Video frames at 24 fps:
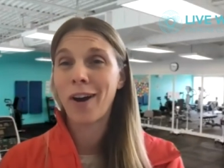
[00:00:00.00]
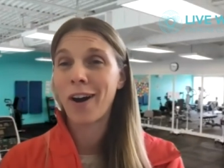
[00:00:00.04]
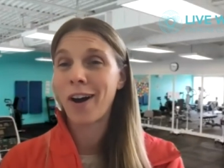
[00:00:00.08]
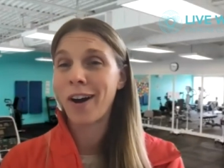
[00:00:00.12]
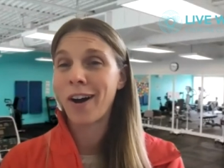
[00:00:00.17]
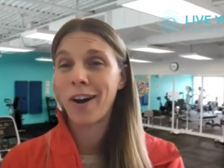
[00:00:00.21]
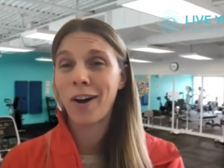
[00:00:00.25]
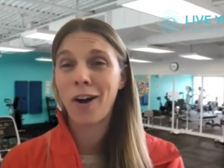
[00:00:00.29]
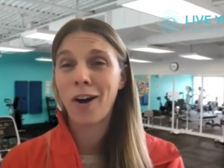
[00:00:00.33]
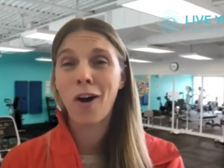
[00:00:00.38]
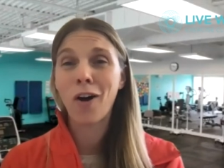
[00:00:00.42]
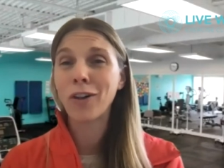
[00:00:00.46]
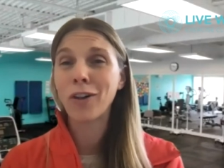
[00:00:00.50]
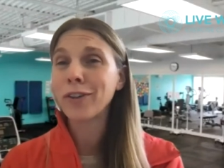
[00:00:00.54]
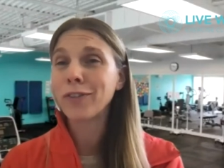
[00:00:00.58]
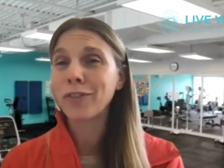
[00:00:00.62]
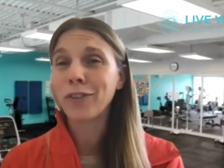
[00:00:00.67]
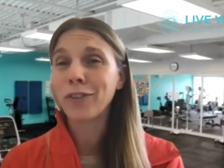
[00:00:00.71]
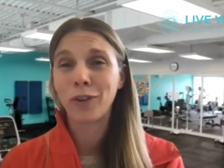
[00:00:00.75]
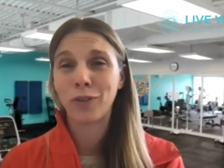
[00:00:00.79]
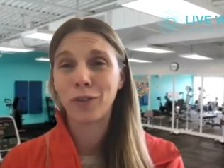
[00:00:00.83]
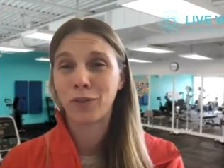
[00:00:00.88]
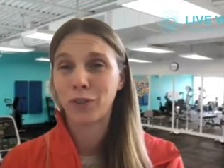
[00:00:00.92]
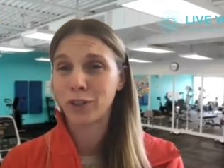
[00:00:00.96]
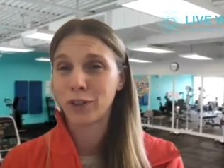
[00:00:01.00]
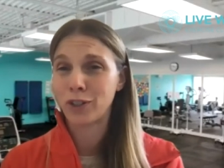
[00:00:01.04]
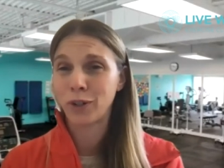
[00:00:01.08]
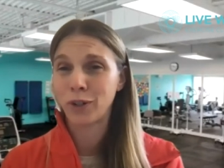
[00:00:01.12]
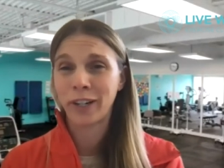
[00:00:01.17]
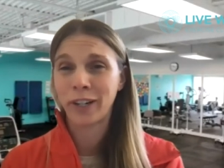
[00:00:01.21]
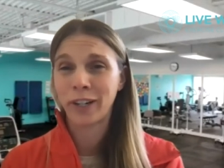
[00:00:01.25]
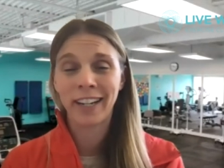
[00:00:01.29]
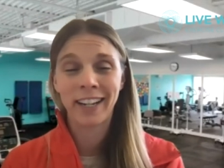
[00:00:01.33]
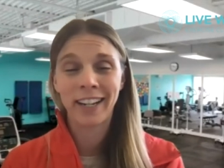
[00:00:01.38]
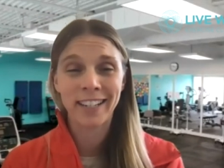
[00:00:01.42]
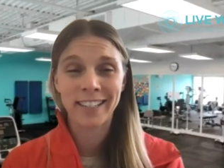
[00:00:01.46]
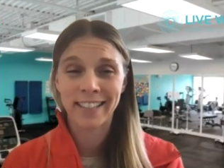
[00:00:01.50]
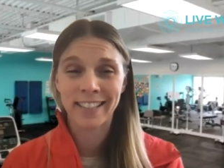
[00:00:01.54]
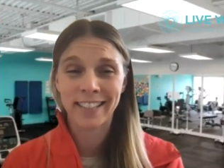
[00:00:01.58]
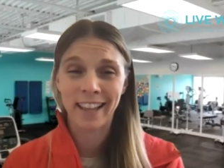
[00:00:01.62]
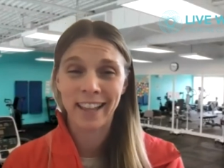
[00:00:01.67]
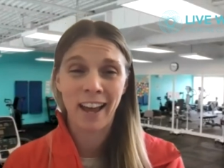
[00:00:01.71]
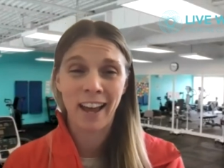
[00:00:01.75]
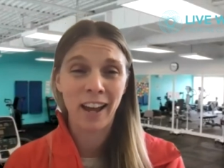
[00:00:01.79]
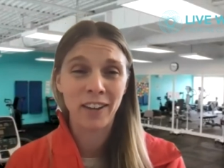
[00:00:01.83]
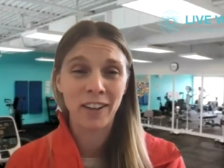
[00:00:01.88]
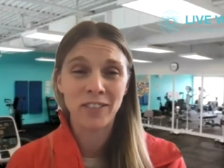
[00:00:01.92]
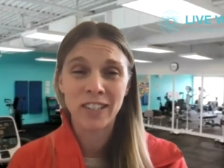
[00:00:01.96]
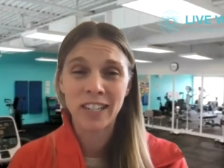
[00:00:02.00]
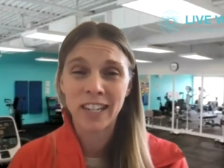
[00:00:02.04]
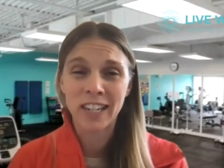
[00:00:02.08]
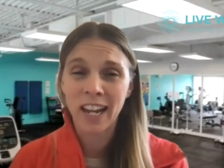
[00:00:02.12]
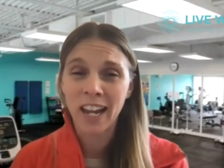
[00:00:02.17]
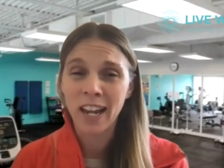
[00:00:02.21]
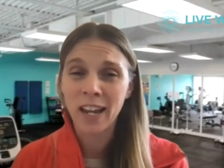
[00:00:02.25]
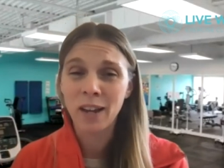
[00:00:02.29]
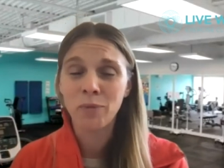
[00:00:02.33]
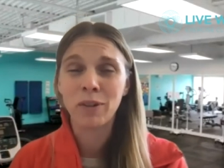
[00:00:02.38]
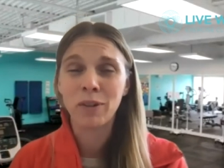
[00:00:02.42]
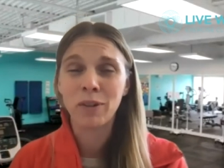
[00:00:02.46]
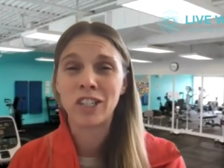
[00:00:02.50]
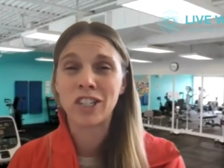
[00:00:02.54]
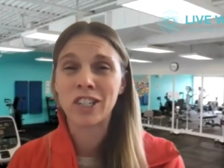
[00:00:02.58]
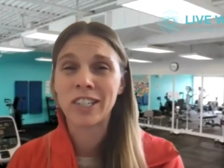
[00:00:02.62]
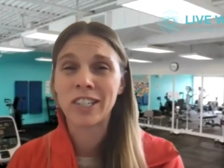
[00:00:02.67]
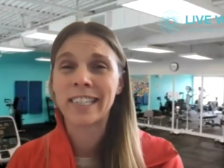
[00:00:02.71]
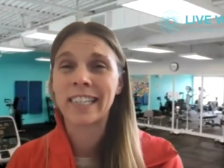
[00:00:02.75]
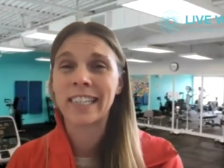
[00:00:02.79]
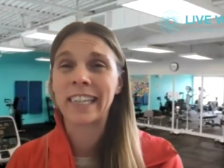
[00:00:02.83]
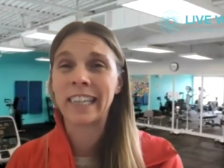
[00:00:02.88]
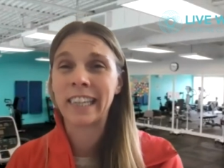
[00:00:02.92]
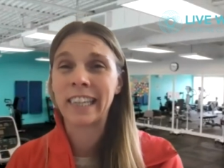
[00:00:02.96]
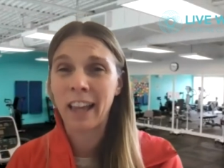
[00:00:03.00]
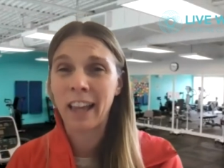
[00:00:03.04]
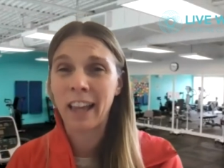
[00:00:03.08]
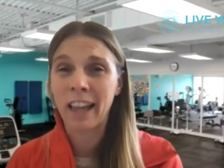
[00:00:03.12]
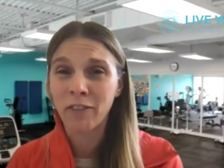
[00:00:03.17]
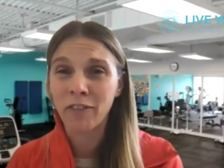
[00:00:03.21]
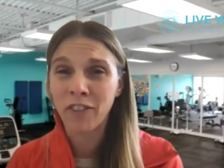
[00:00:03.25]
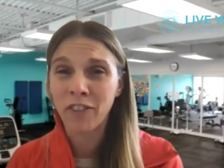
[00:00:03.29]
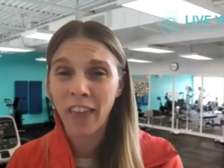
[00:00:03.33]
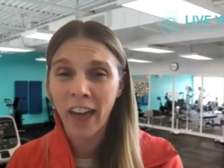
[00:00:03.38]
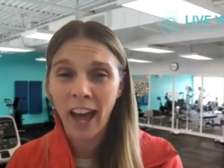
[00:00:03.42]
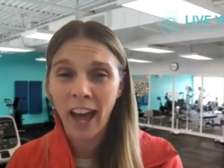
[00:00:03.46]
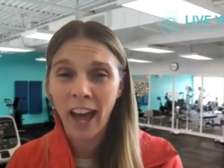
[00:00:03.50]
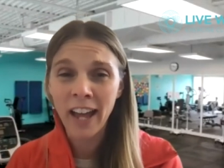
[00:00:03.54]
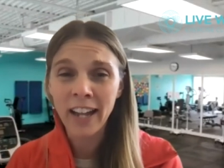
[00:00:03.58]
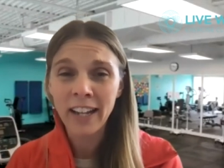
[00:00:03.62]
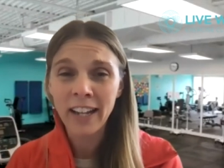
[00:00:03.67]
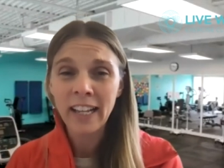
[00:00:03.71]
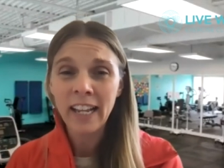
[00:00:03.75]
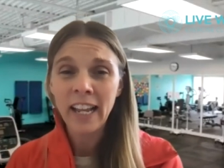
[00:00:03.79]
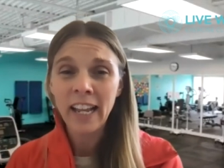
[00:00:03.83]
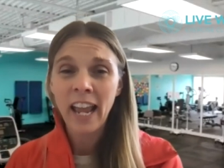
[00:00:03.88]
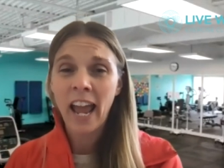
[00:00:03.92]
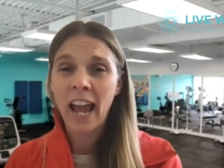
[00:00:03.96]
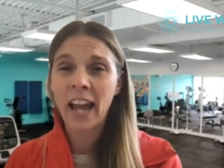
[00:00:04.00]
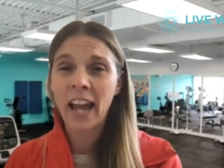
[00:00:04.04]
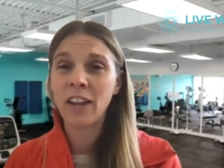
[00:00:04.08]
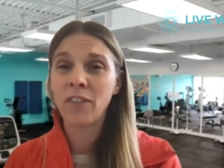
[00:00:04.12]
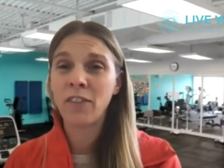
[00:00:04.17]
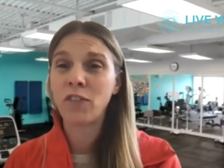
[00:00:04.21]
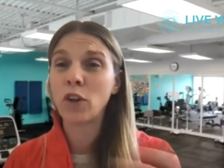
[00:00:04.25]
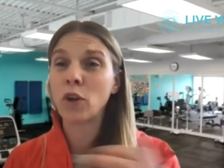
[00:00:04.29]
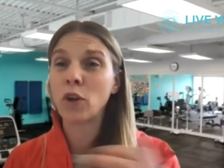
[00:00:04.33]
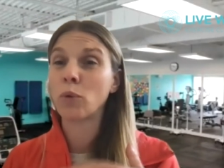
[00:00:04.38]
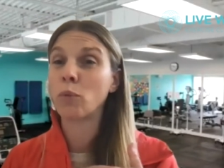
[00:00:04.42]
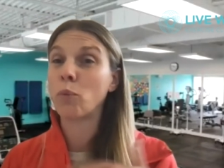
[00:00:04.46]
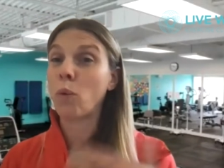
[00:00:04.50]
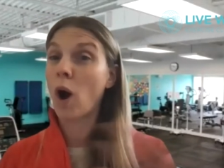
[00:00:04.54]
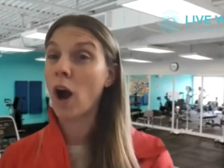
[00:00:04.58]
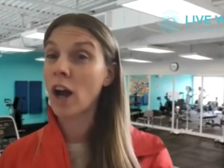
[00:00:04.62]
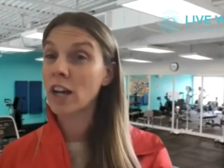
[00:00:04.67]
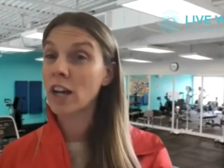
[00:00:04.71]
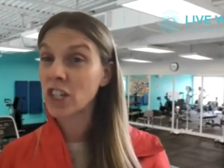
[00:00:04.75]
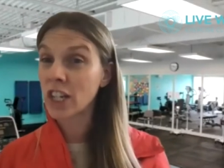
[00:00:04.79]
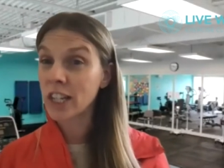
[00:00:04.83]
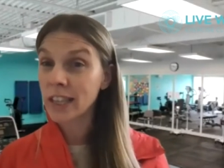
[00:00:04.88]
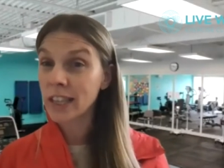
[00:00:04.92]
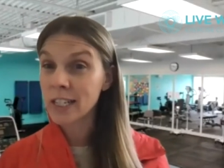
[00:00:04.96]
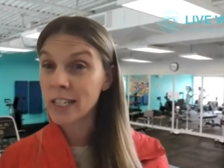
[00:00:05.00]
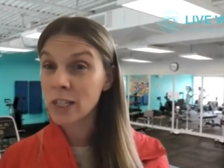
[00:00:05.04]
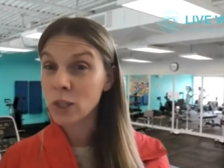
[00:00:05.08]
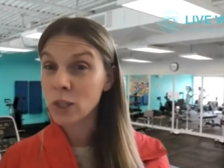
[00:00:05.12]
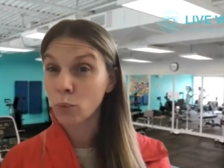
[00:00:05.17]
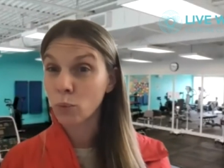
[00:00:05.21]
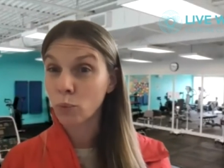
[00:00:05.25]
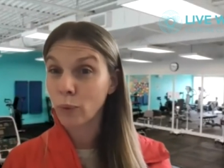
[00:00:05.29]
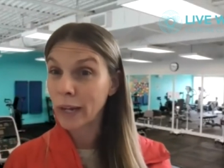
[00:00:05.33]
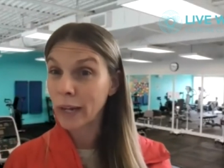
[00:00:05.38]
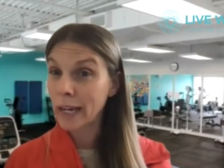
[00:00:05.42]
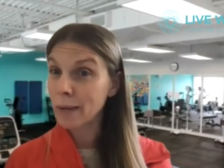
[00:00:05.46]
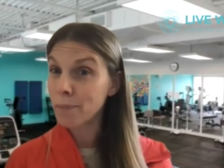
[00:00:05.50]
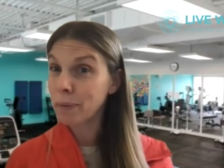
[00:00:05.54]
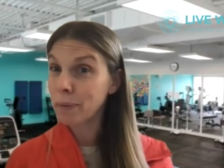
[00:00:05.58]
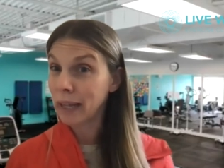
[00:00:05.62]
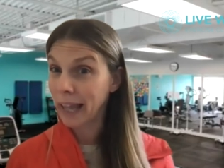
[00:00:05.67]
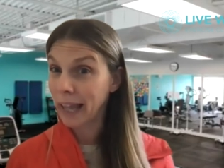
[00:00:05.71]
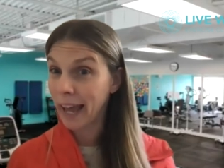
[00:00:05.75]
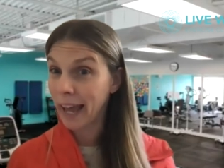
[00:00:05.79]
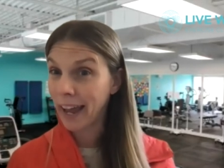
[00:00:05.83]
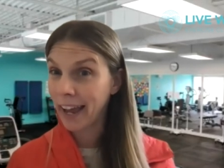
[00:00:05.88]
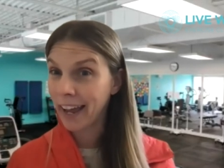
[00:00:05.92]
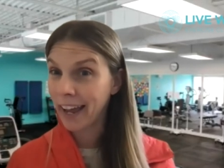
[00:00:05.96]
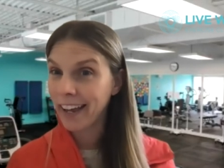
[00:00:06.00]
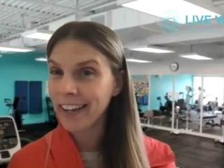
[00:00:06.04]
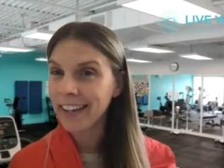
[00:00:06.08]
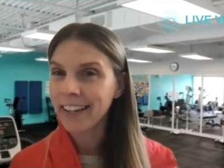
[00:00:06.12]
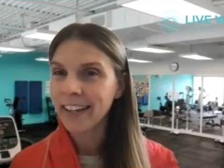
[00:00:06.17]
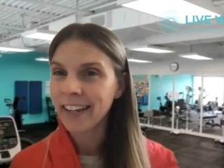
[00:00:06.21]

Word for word: All of you for joining us live today. We just love that. And if you're watching this replay